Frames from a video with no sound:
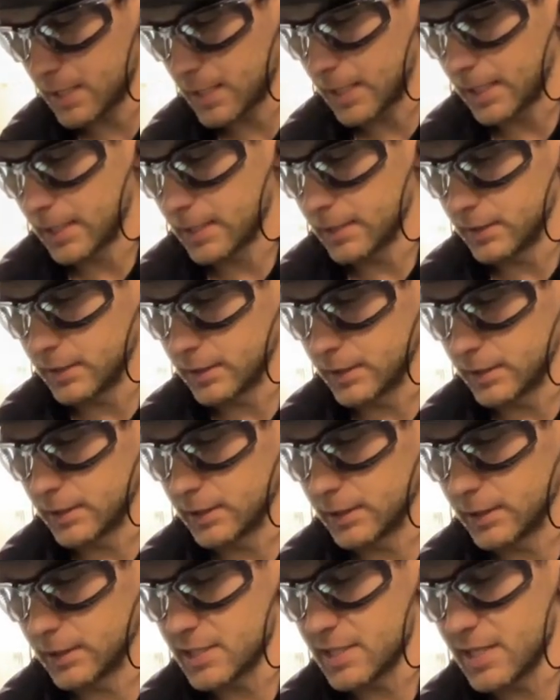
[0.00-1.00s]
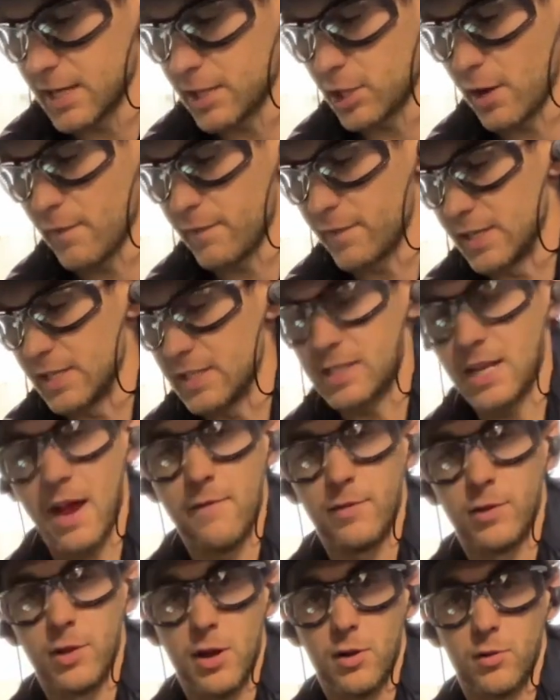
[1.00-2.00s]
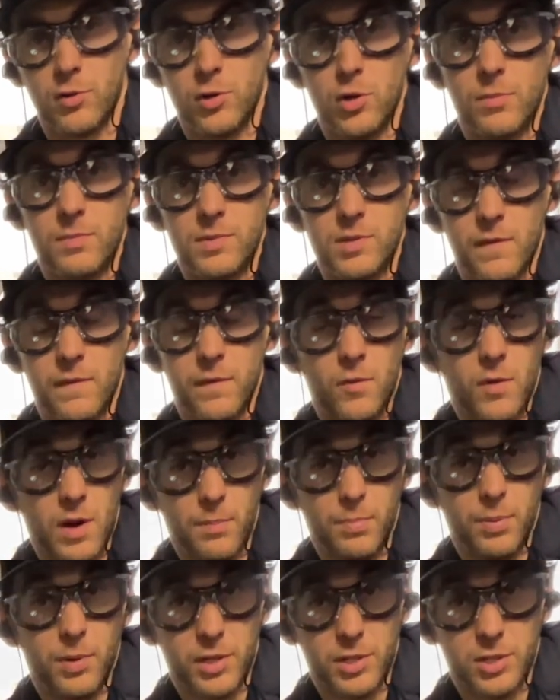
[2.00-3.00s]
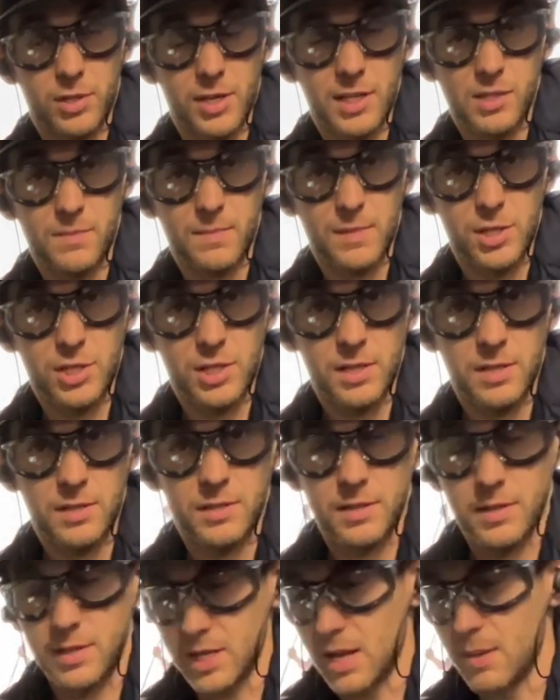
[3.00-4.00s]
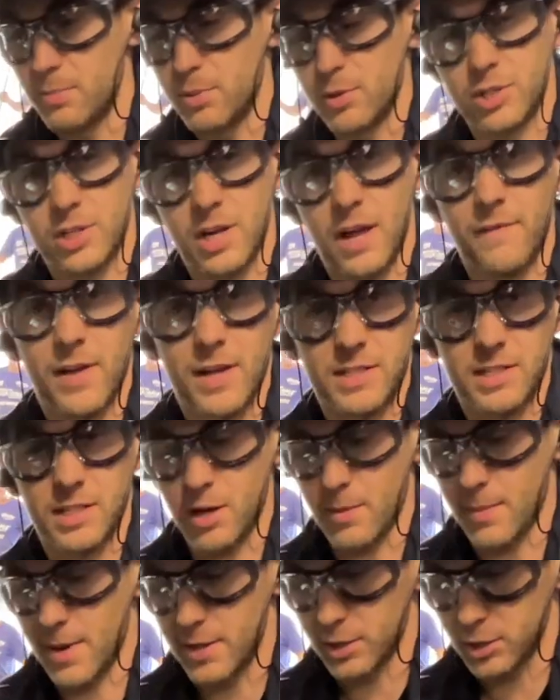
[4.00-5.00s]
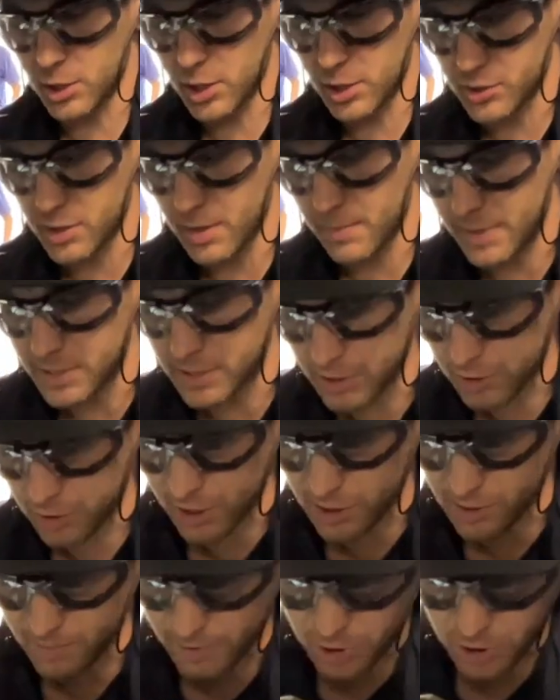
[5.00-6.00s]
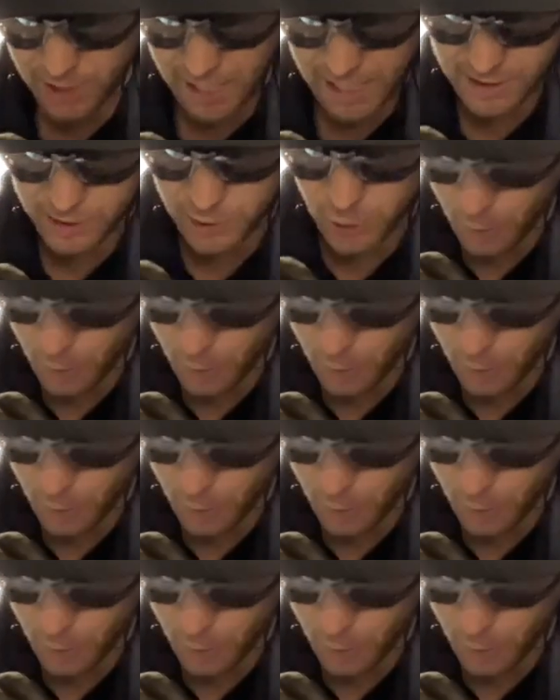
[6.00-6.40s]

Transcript: and second off, it needs to have a lot of room. So if we want to pull the transmission, the input shaft has to come out of the clutch. That means the transmission has to go